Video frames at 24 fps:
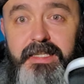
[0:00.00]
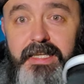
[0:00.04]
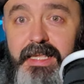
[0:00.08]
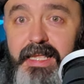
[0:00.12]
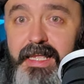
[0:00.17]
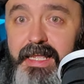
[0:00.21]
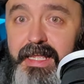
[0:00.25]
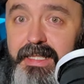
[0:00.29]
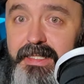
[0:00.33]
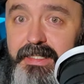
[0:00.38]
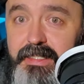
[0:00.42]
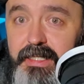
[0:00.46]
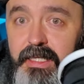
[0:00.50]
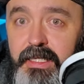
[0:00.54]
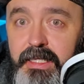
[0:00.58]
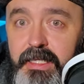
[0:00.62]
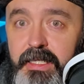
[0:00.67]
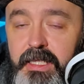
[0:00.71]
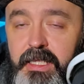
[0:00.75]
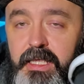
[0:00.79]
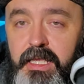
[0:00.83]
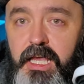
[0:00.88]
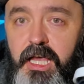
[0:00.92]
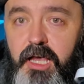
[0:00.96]
It is
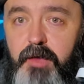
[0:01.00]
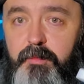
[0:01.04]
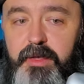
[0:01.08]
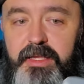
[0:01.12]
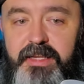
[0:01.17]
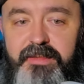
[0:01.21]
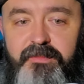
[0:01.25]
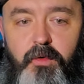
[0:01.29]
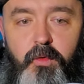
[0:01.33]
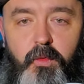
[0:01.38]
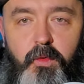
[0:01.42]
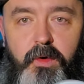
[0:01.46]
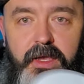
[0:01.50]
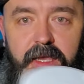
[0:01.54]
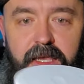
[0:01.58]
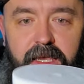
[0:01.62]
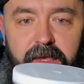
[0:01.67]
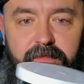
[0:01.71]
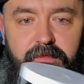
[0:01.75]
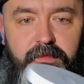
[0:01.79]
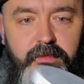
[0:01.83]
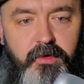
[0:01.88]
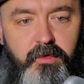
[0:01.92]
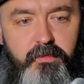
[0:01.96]
a bit of a weight.
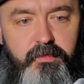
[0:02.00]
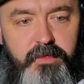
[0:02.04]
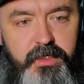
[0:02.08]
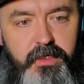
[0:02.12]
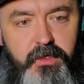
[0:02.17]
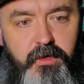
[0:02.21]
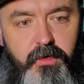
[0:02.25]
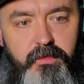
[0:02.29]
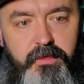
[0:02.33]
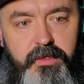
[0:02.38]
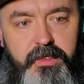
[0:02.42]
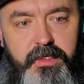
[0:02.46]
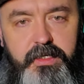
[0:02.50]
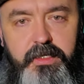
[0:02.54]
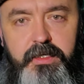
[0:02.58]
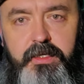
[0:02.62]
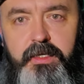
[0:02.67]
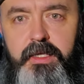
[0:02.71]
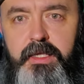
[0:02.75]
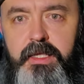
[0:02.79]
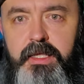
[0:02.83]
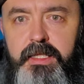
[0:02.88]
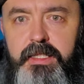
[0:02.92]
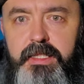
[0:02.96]
I've currently got the
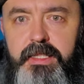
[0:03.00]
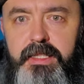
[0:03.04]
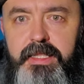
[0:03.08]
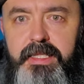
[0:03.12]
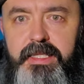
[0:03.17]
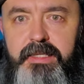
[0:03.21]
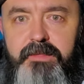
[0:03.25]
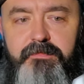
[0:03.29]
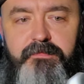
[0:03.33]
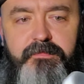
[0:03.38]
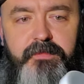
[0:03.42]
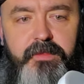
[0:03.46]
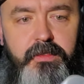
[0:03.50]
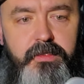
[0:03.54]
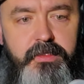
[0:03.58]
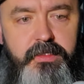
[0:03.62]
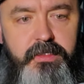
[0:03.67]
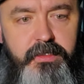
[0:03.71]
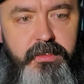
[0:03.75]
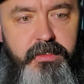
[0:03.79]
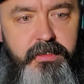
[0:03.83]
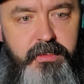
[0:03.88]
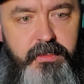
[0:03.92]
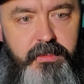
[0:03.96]
Lee
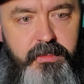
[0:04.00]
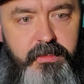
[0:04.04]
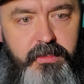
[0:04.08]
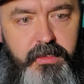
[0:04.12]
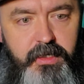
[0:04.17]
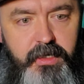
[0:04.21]
filters